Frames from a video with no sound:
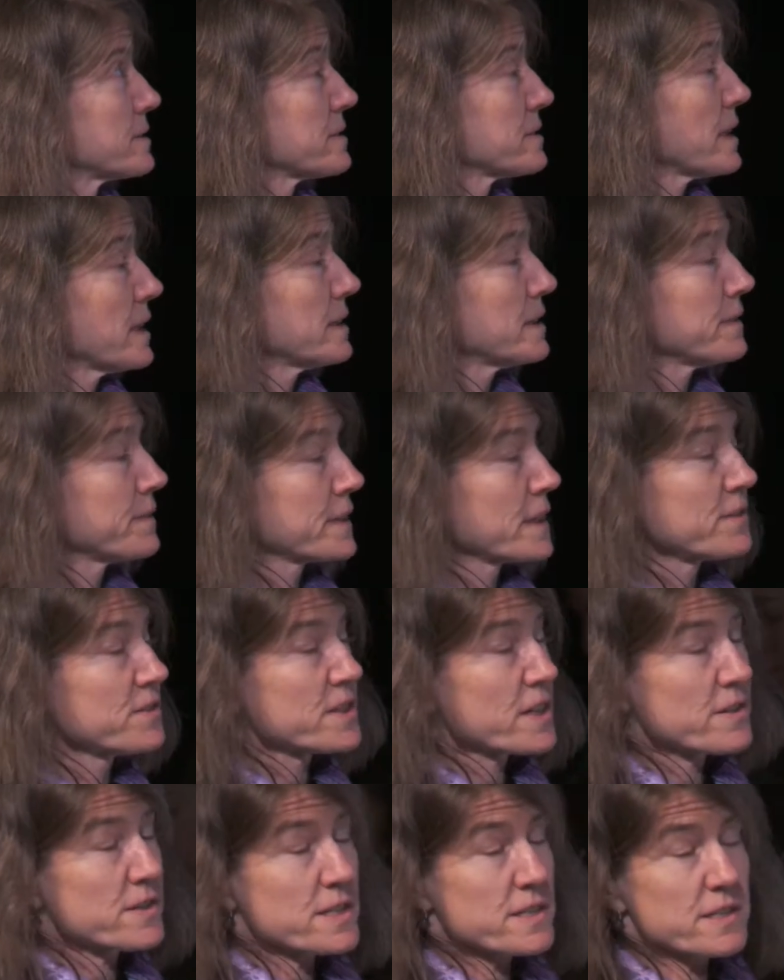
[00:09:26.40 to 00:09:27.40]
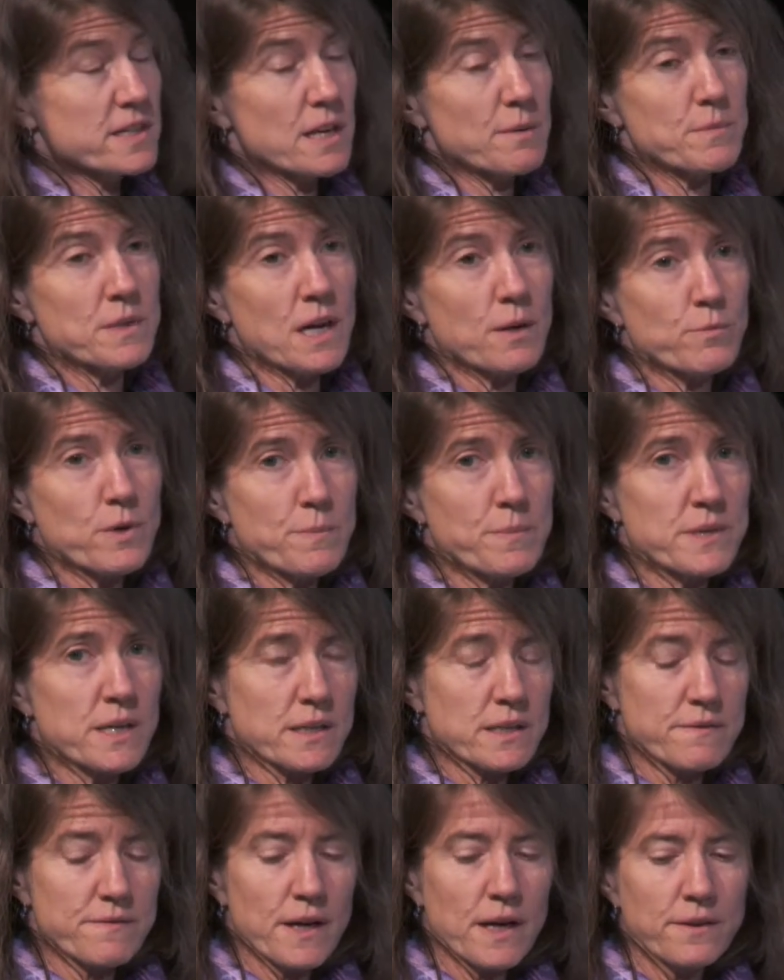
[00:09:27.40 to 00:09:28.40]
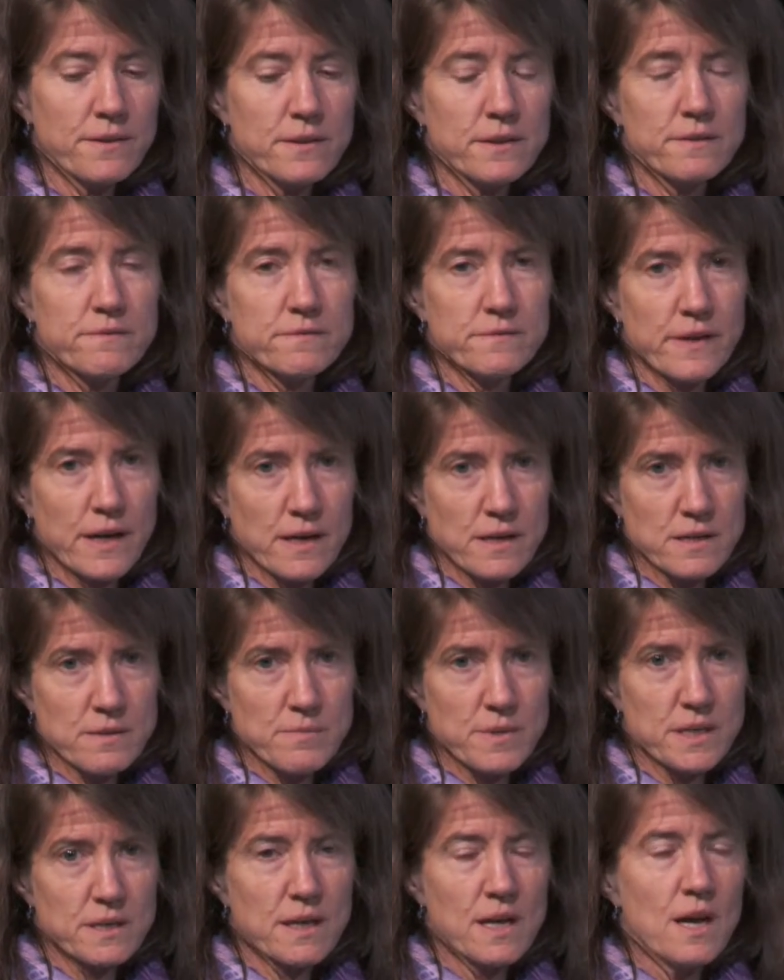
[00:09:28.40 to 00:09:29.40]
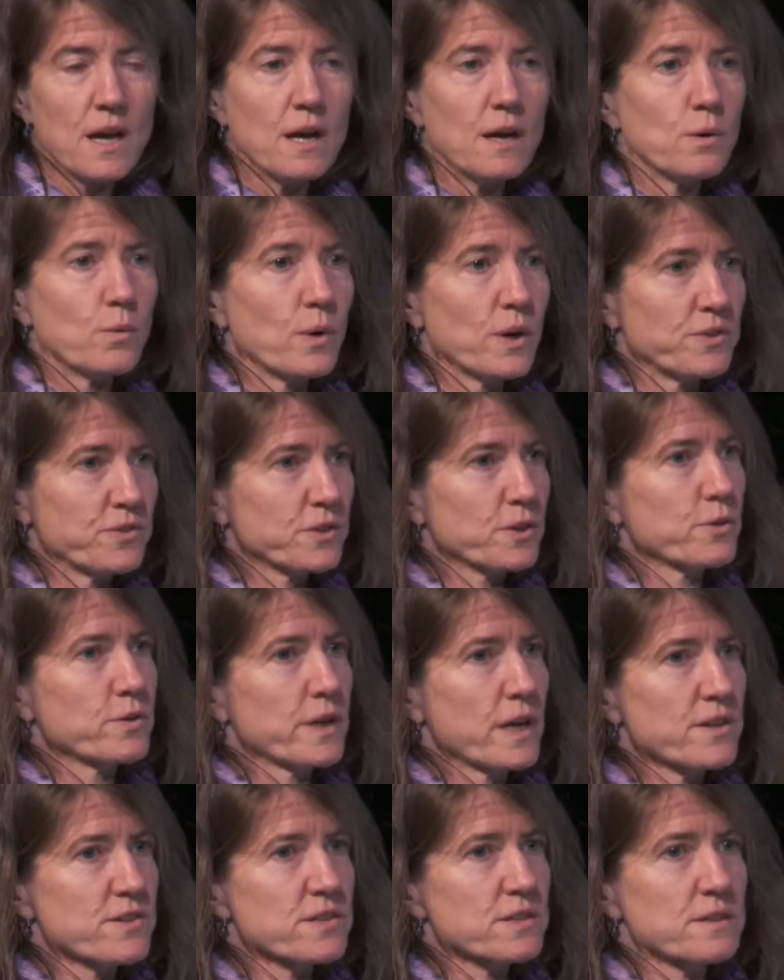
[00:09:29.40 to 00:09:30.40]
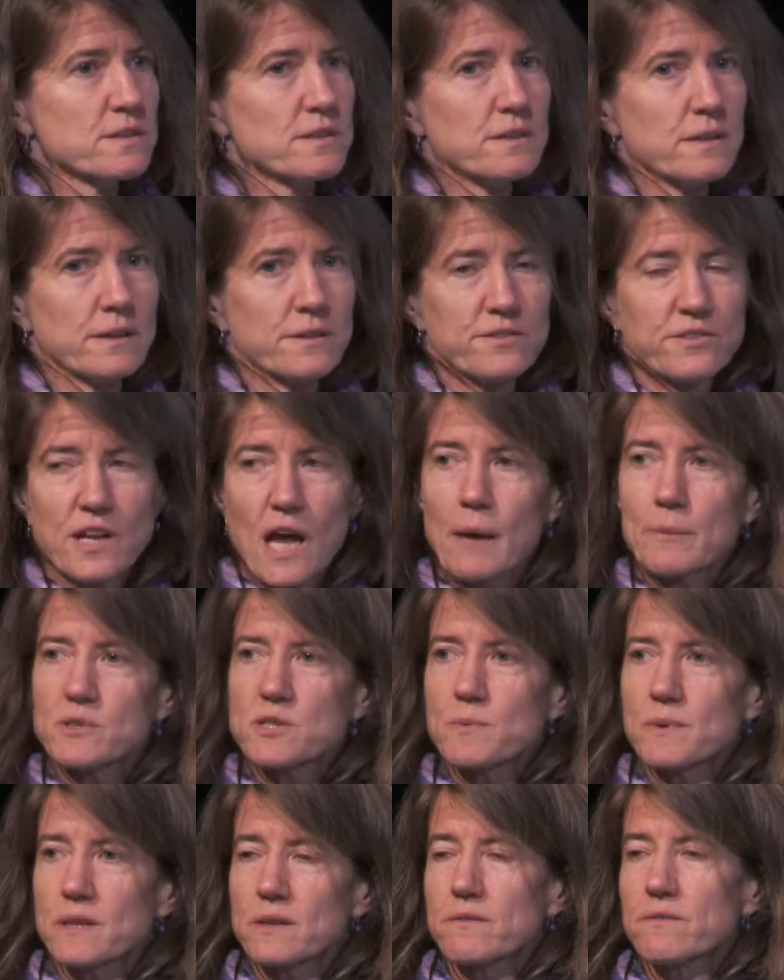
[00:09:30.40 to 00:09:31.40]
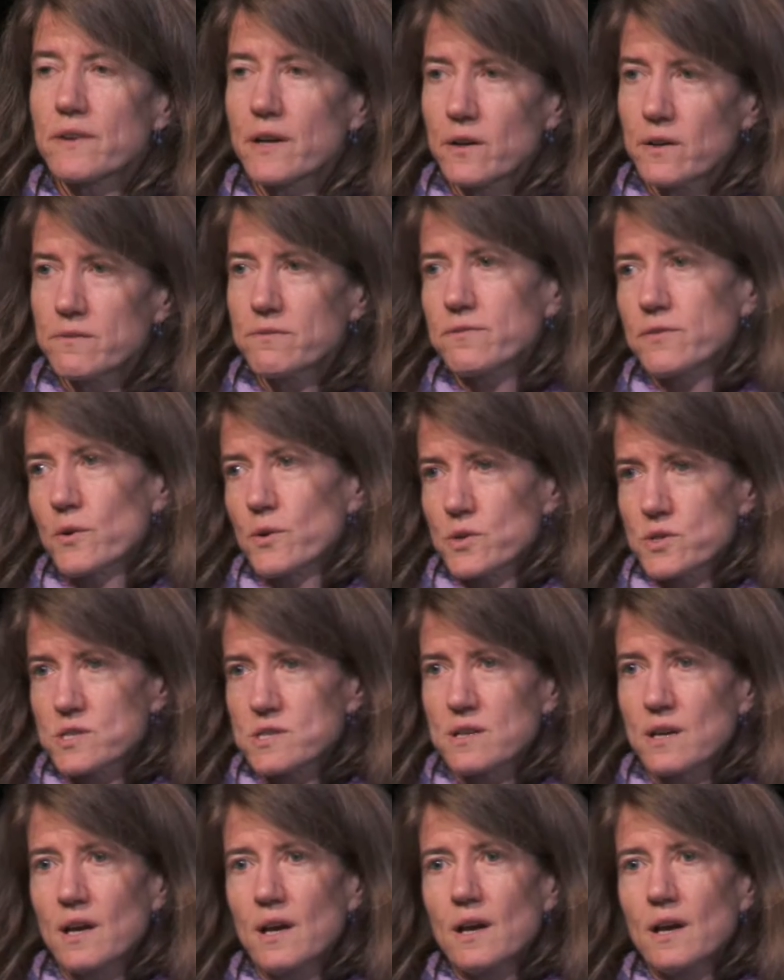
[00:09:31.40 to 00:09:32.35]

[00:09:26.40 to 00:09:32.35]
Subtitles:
scientific consensus statement on reproductive health and the environment was the creation and establishment of the very first